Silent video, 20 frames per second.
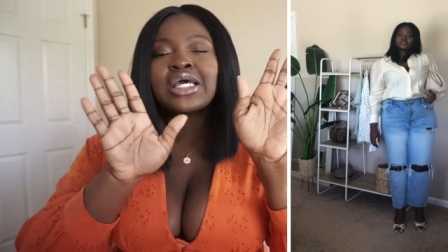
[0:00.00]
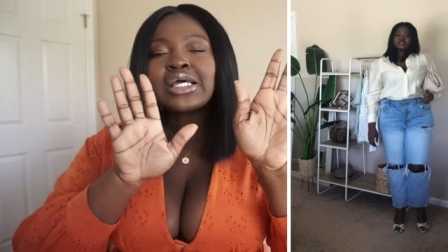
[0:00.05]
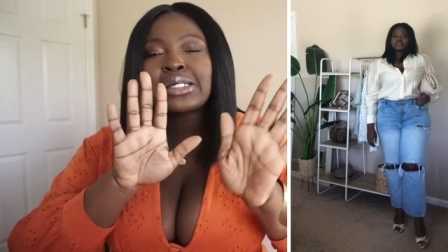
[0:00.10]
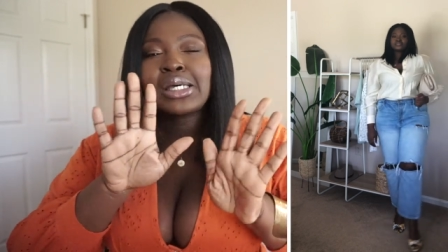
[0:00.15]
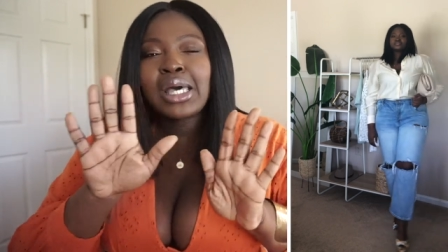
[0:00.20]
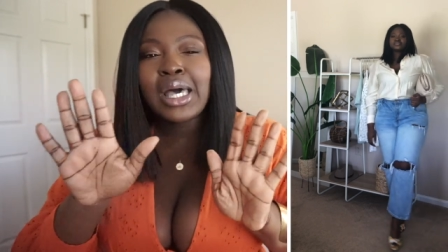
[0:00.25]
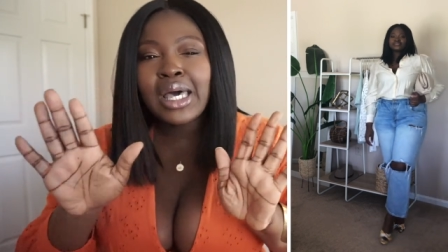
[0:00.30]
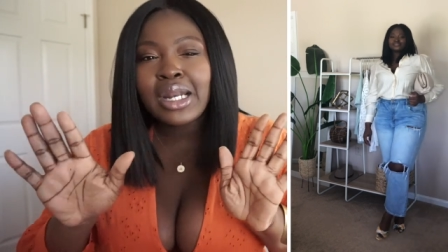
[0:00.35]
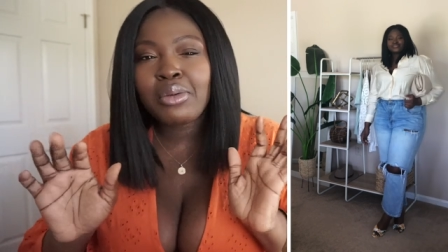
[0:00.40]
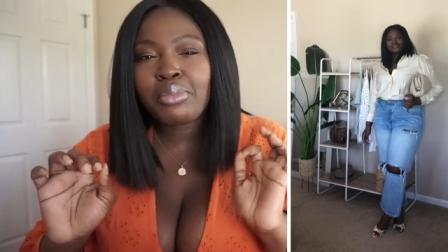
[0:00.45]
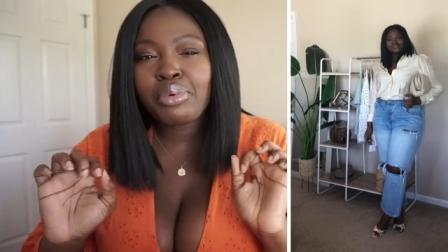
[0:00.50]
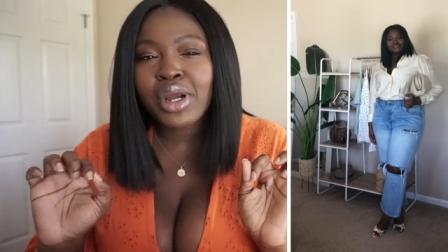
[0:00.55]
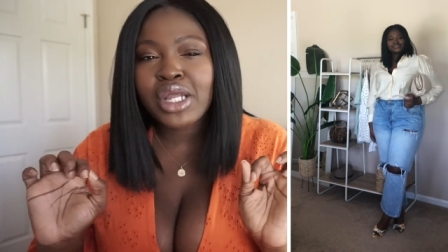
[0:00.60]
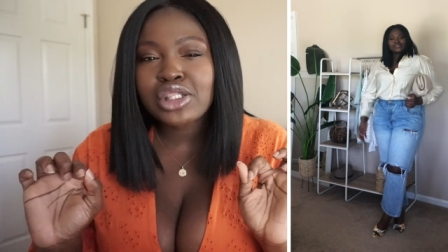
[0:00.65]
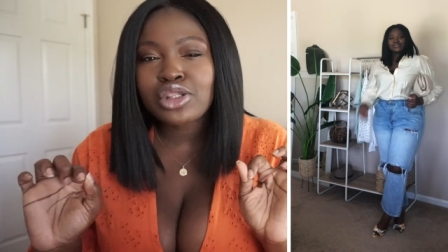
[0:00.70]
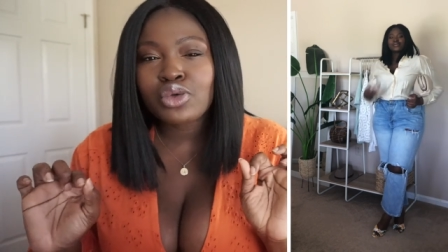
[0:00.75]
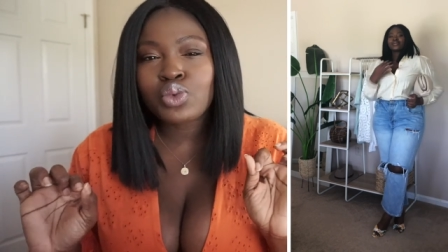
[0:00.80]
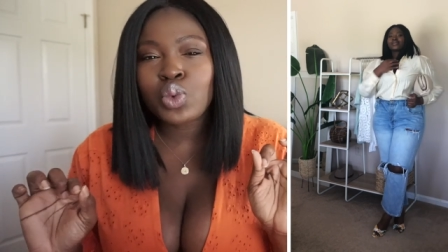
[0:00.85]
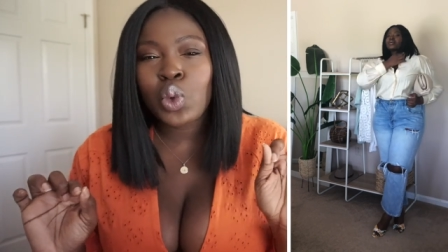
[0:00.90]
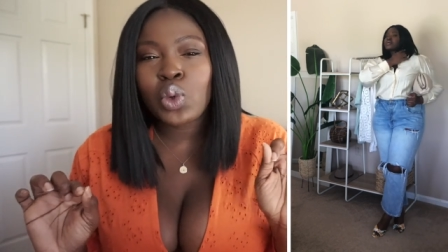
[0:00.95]
kind of
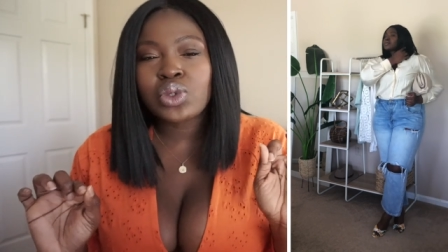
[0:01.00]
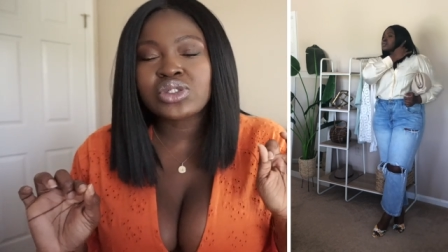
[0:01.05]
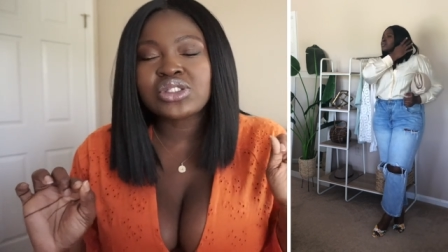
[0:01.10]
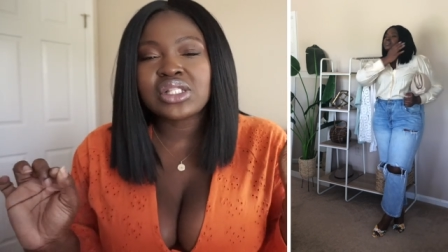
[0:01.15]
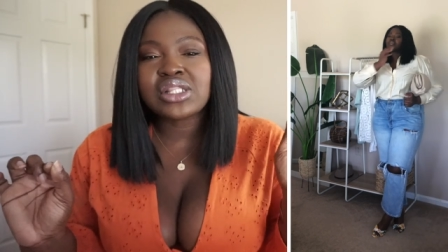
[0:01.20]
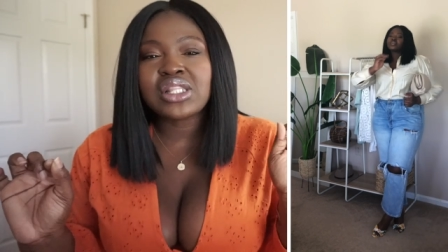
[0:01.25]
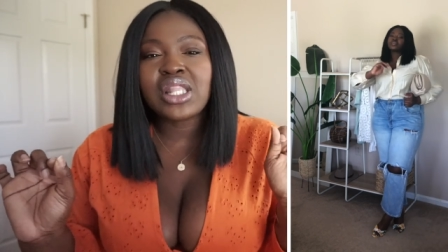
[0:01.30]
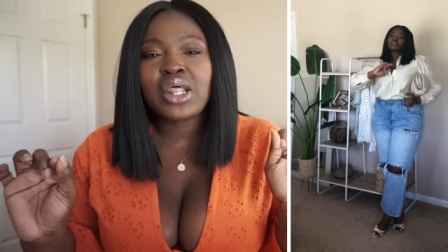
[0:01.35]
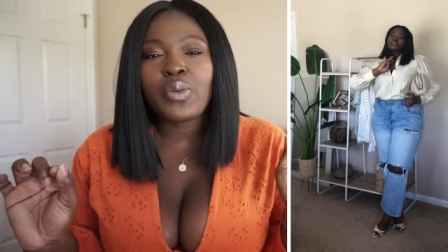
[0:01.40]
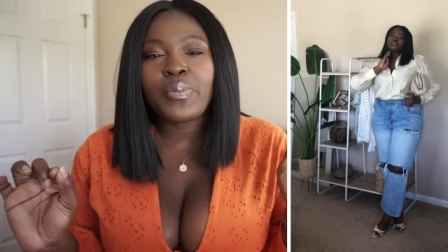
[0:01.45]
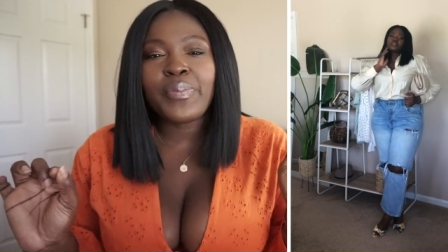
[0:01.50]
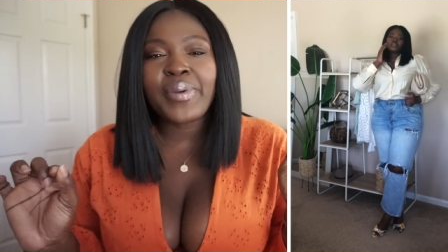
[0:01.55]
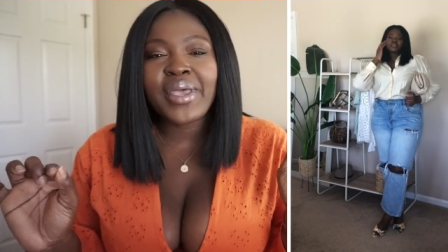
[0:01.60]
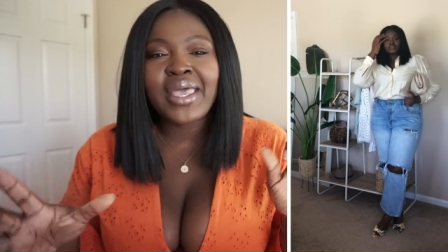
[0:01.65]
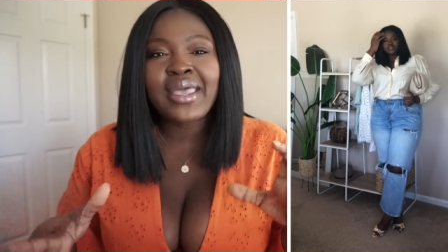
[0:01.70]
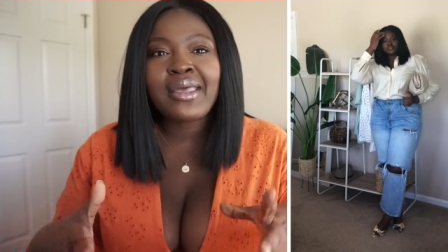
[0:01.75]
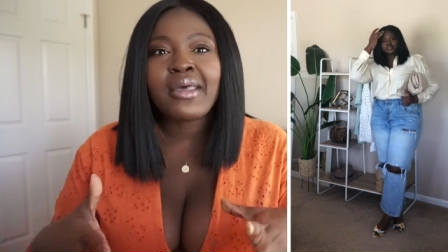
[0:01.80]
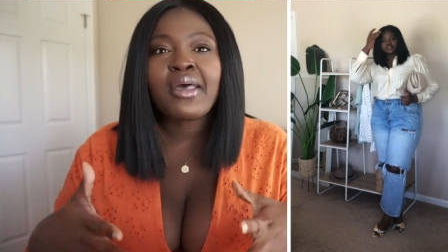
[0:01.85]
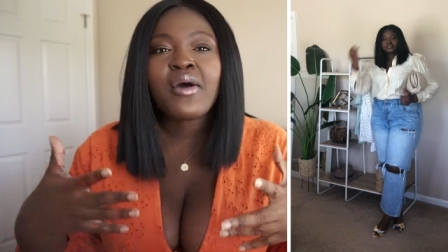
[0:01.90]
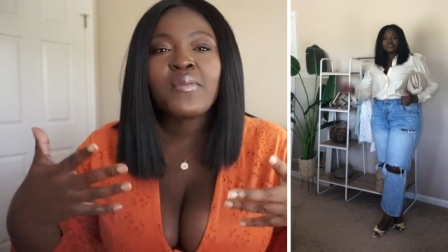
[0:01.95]
break the rules a little
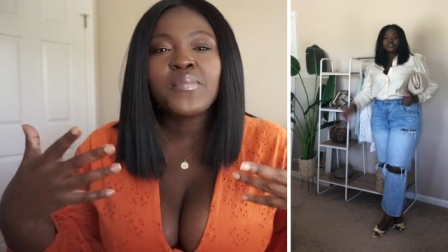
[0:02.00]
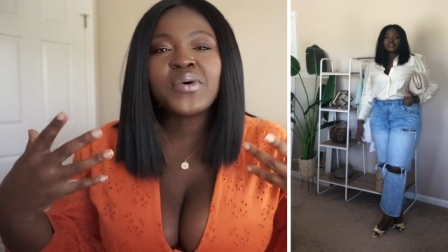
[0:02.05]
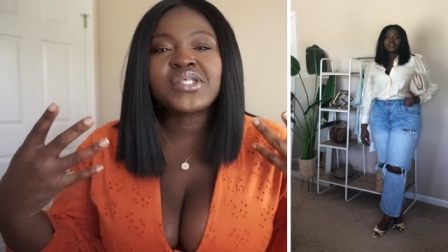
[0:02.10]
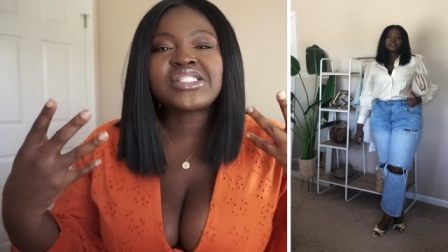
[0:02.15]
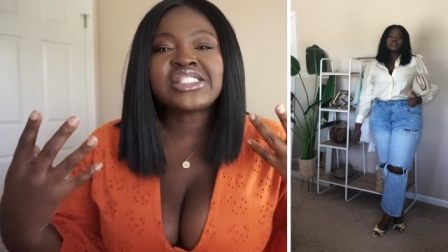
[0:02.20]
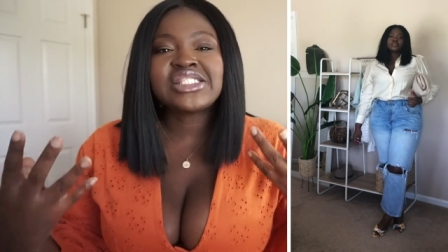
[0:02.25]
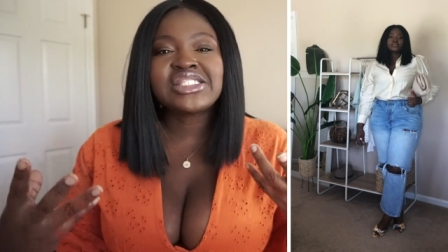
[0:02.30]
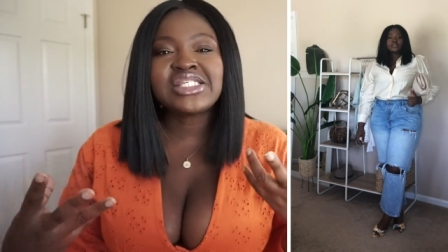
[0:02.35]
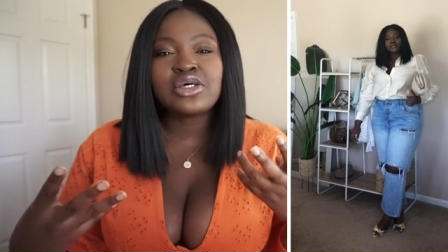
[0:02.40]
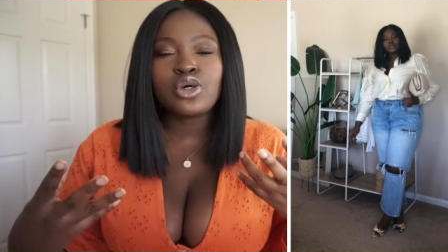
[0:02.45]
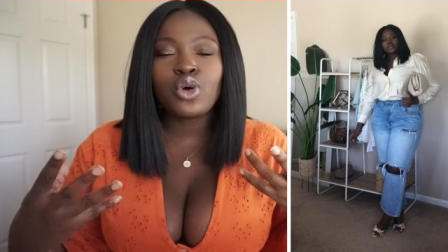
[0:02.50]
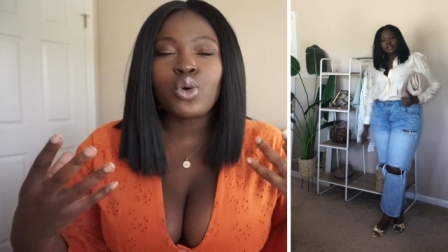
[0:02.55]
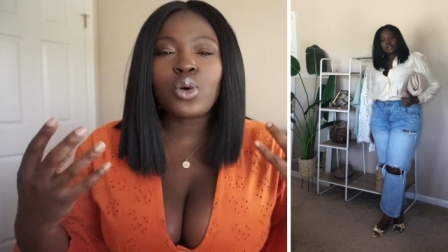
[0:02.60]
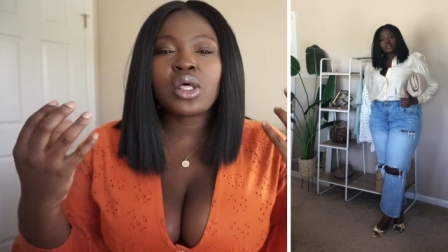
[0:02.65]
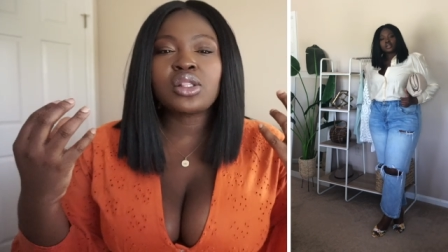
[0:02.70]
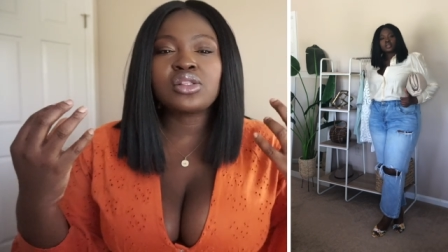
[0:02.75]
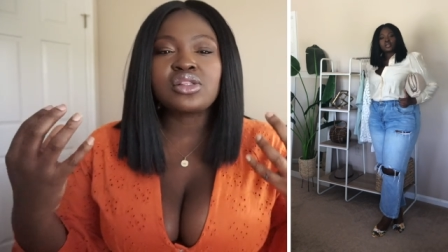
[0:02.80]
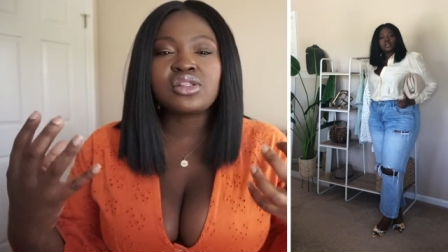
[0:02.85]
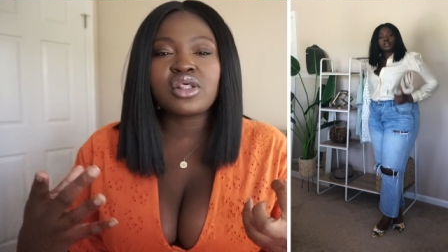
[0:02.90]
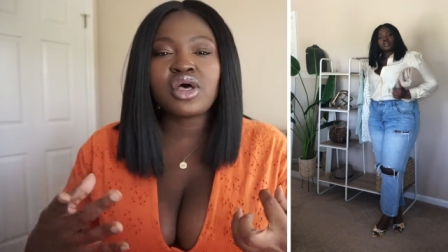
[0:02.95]
bit, but still
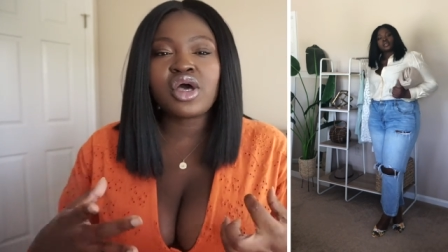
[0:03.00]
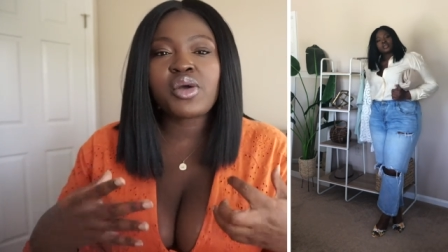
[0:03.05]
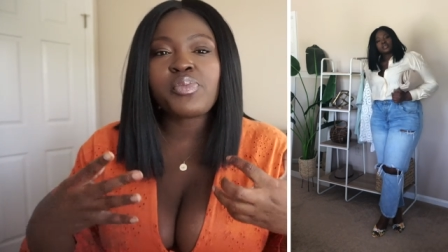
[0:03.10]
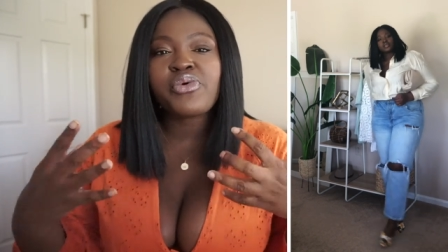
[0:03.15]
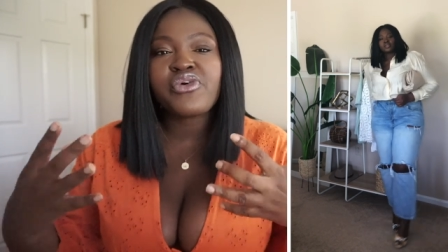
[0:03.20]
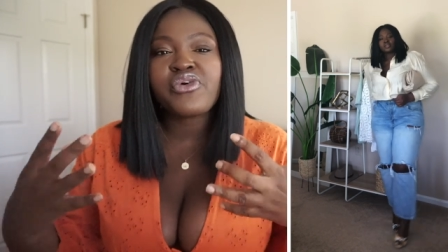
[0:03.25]
look